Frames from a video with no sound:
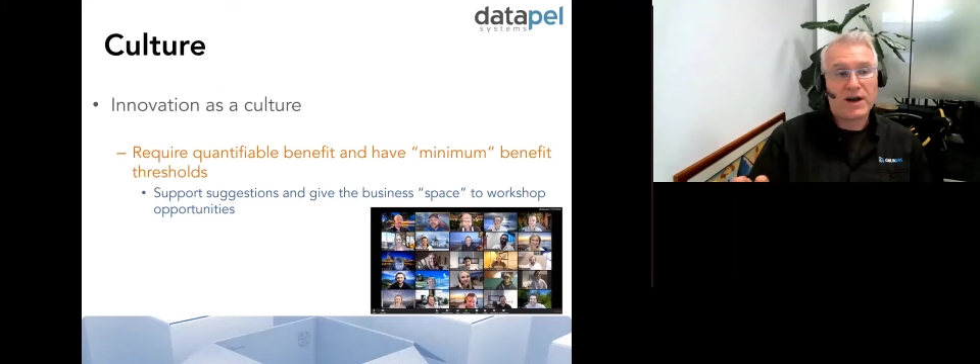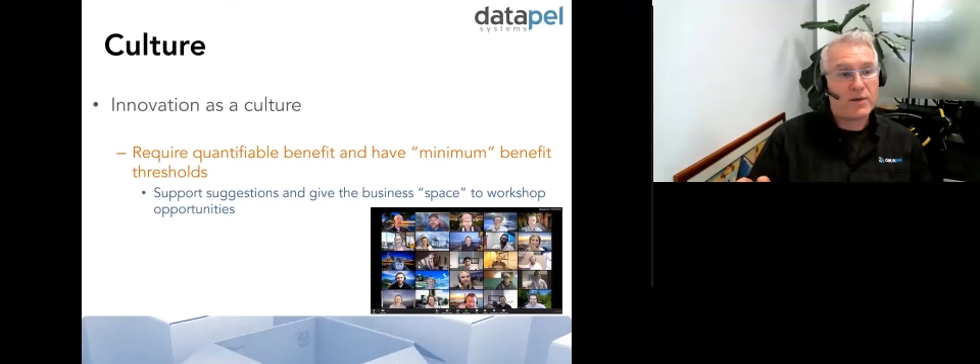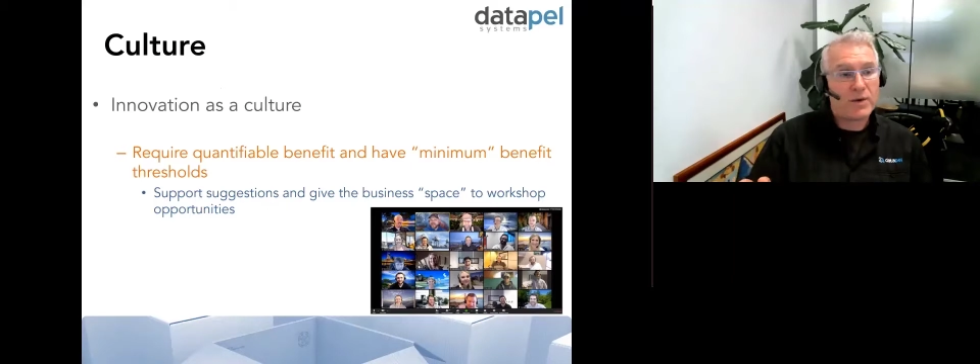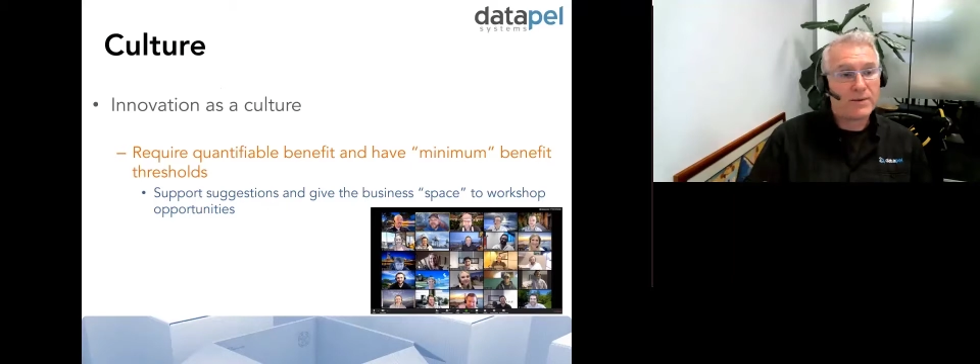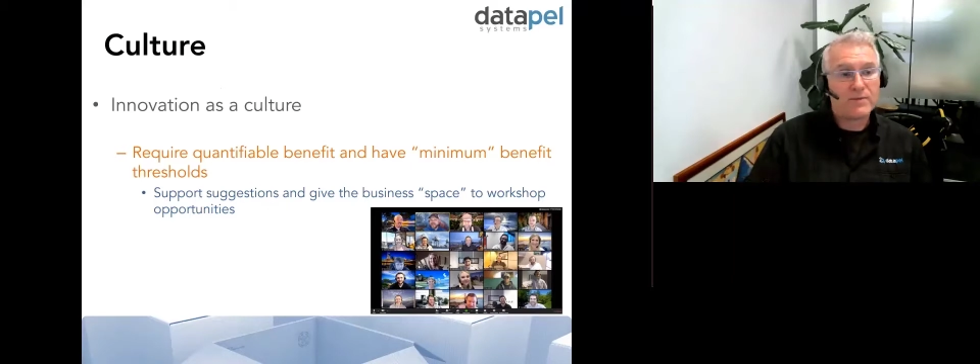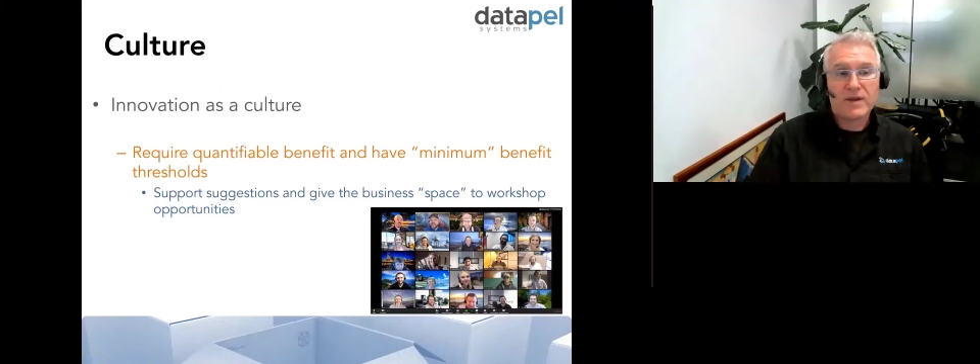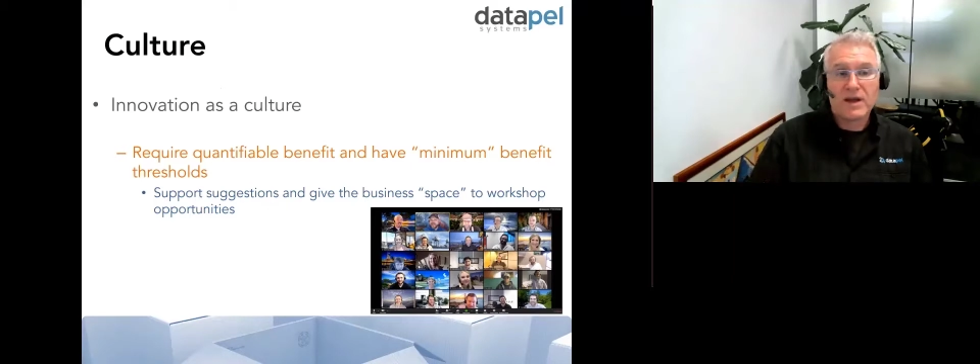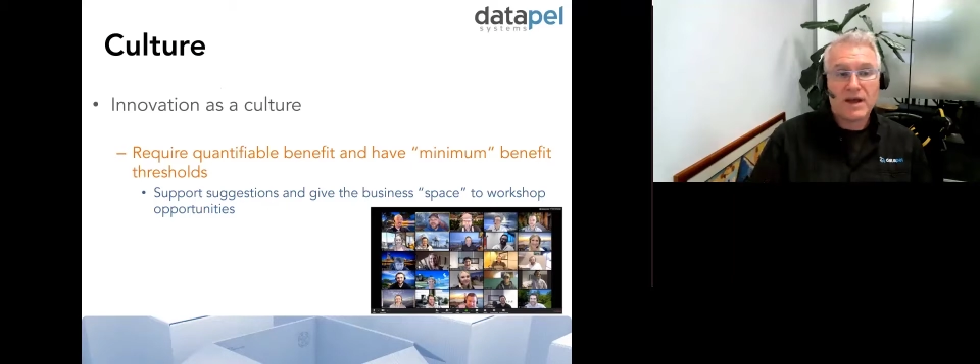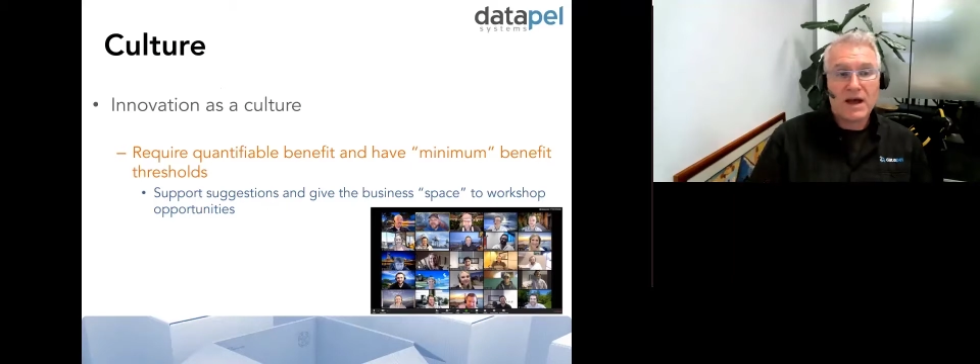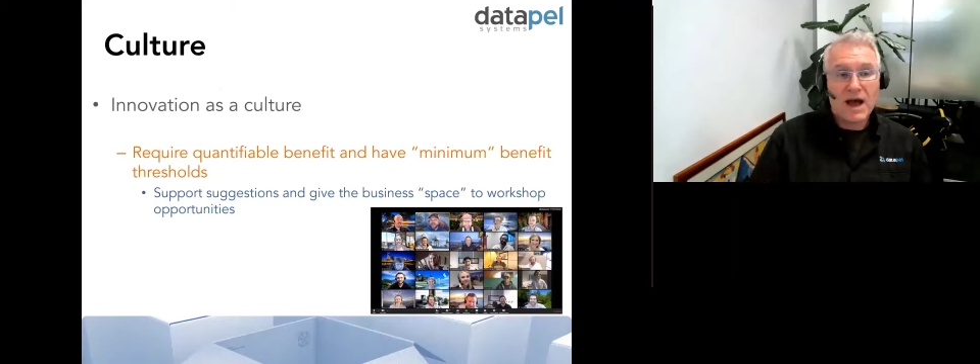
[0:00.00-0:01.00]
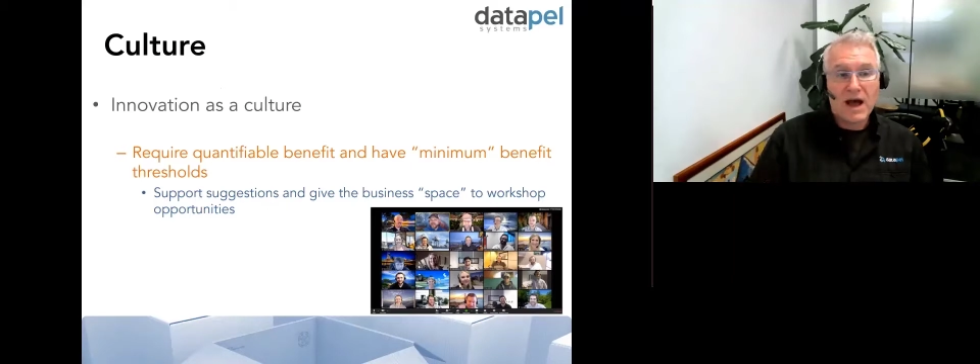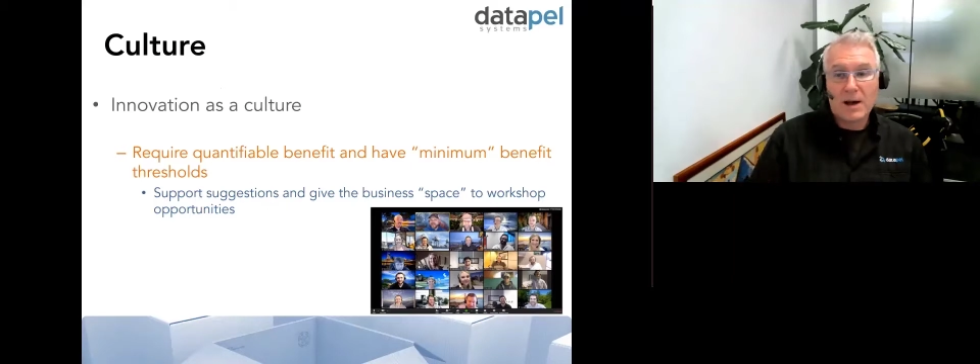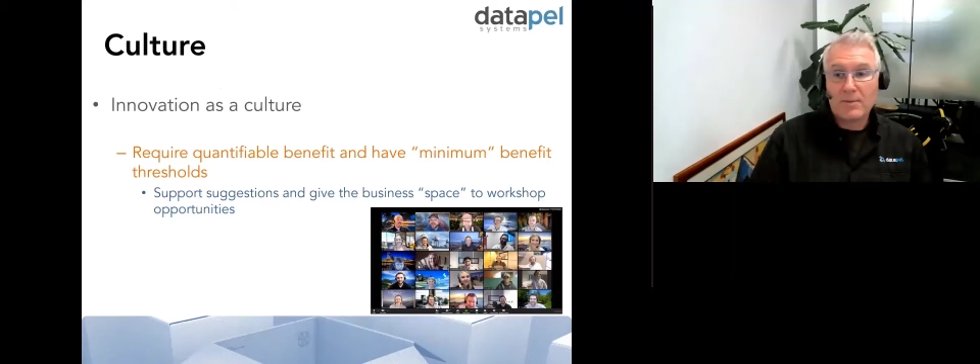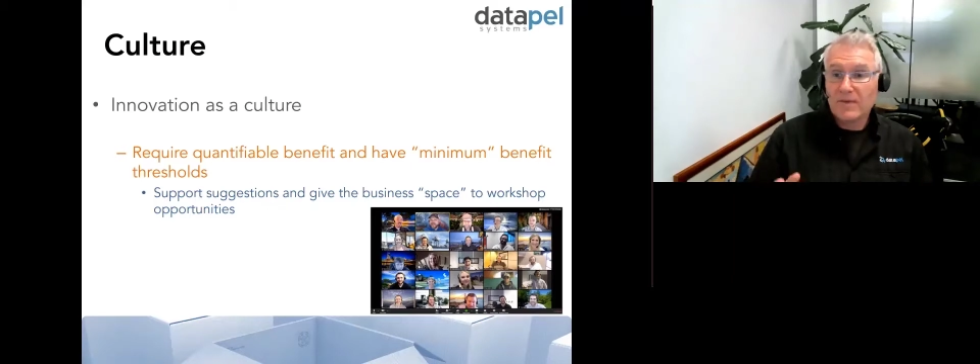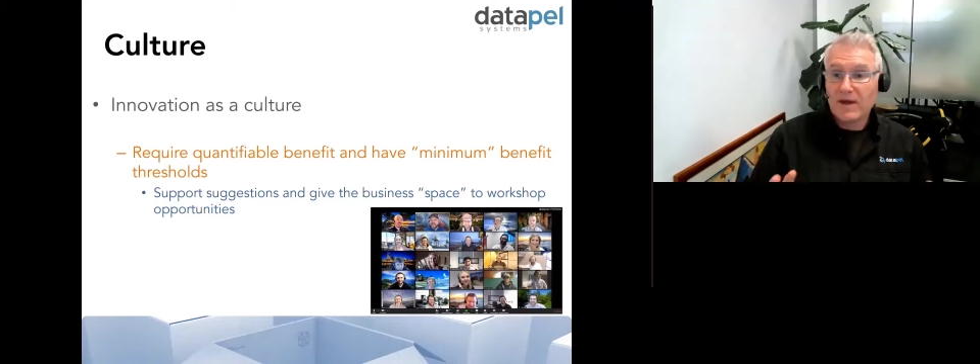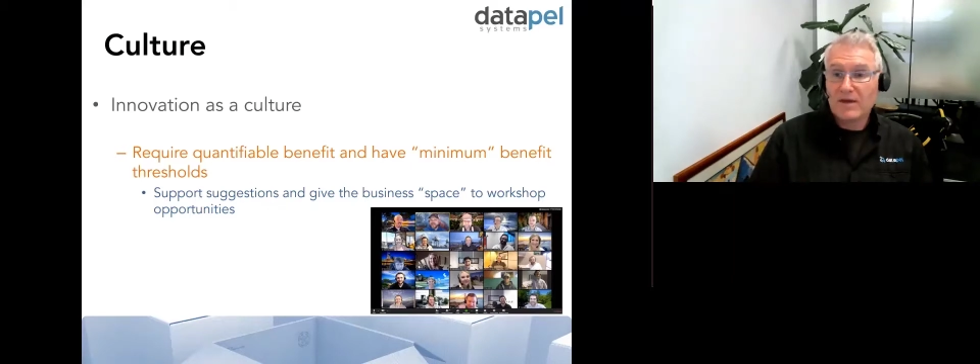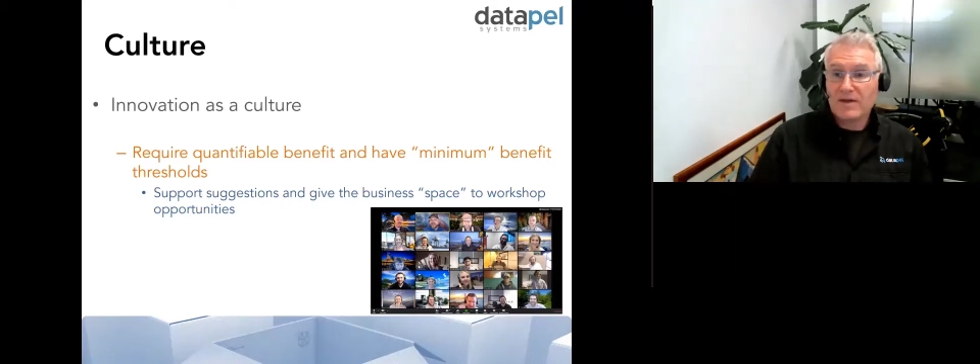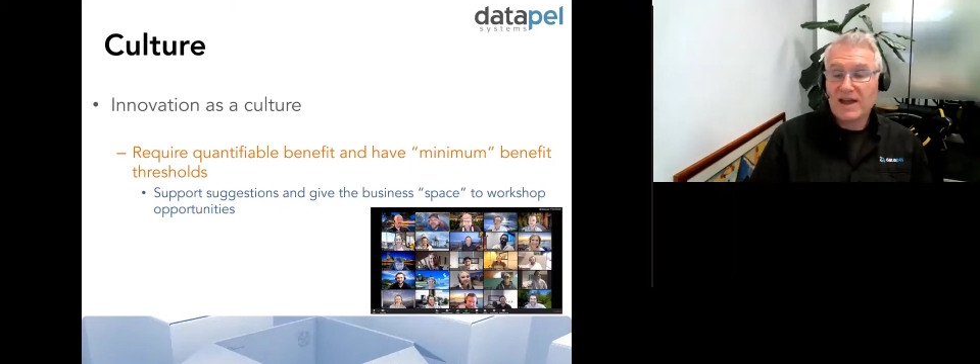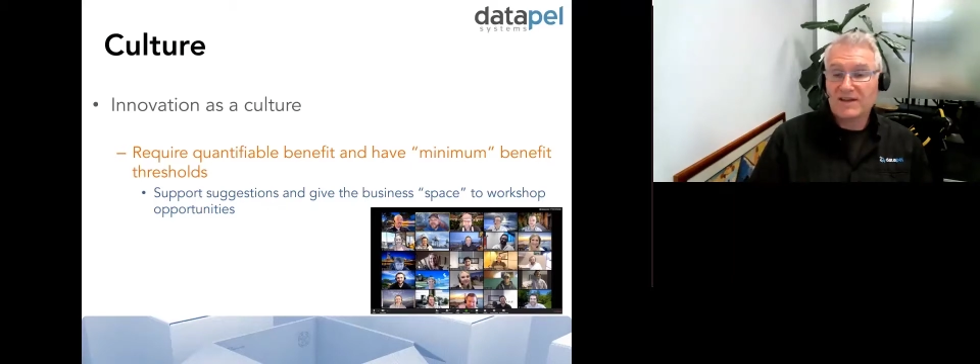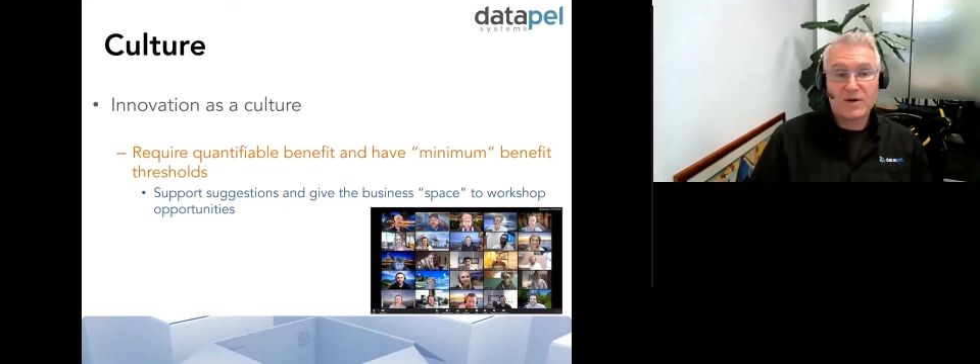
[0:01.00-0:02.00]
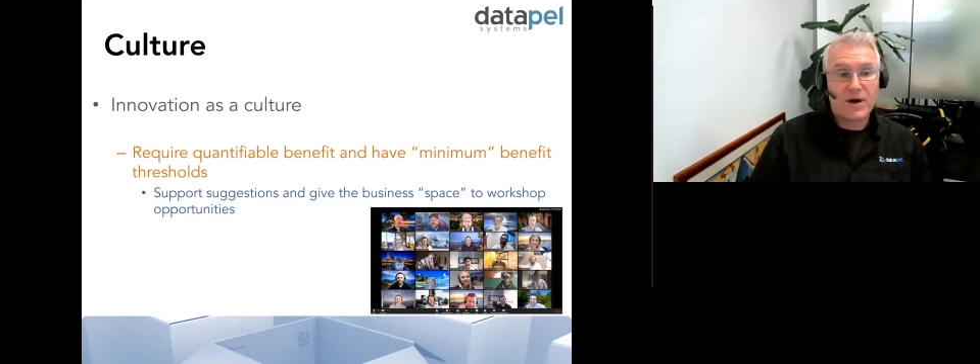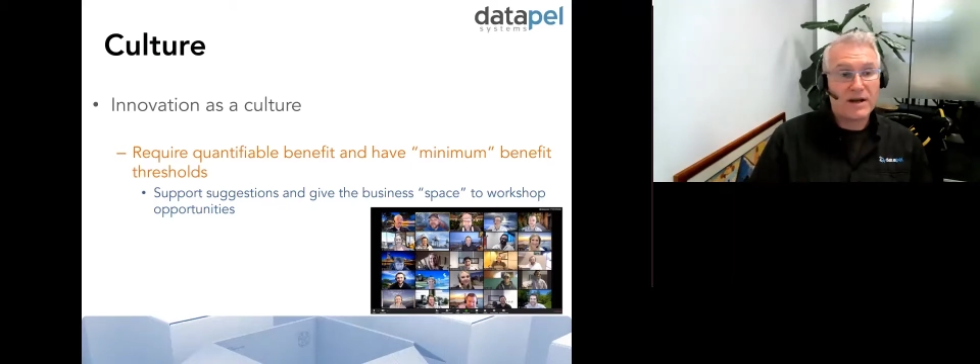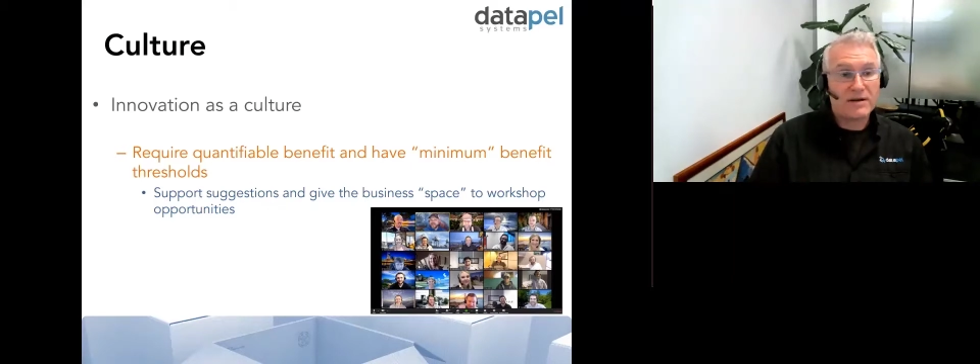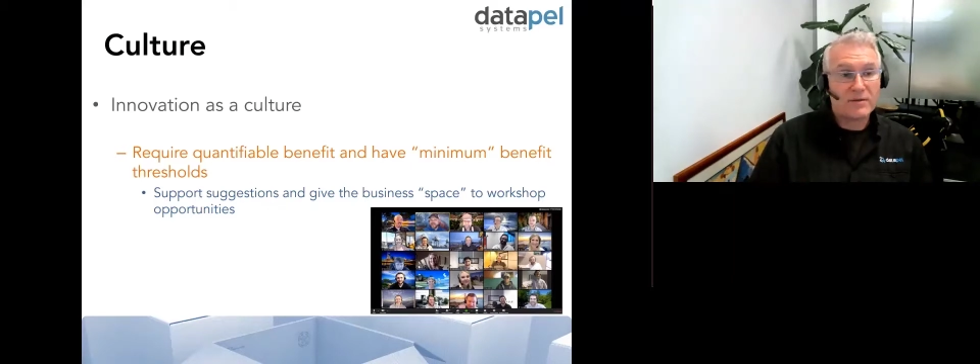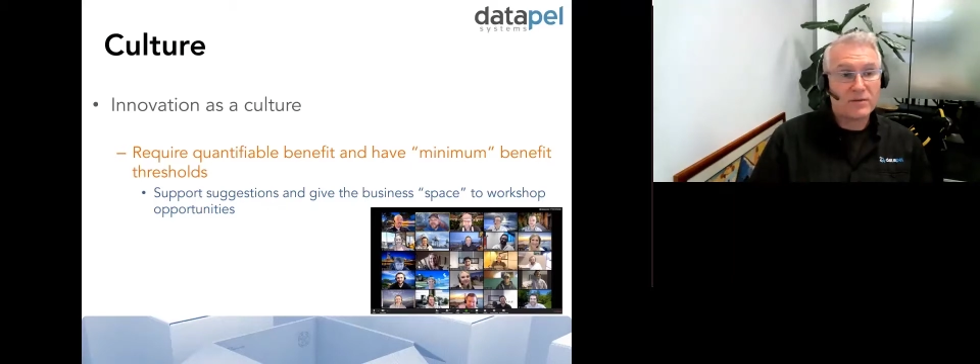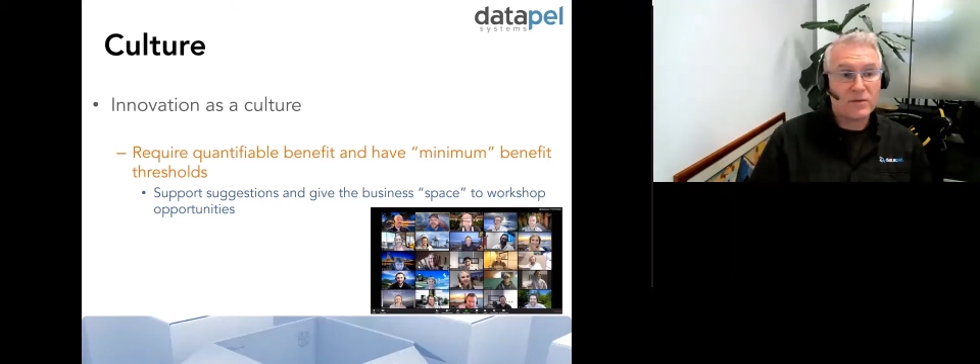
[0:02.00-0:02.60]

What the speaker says: another one. That's great.